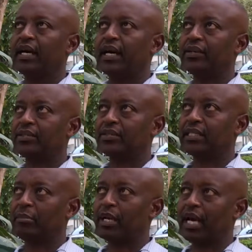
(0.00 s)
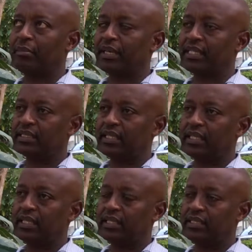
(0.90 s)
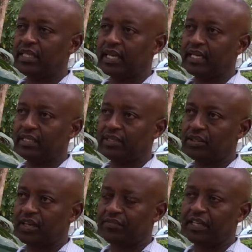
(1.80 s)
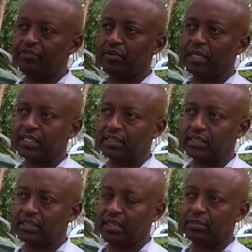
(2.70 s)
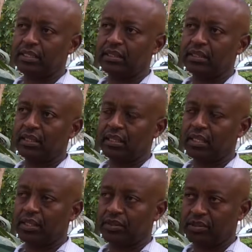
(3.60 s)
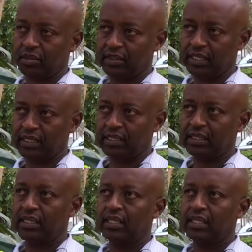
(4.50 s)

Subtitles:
I also double up as a GIS, Geographic Information Systems consultant,